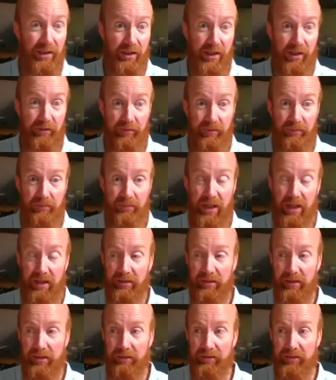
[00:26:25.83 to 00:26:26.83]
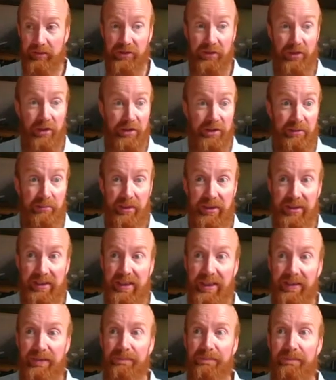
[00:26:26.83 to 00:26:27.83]
kind of a startup
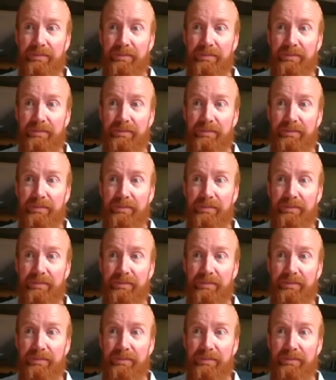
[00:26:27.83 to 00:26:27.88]
idea.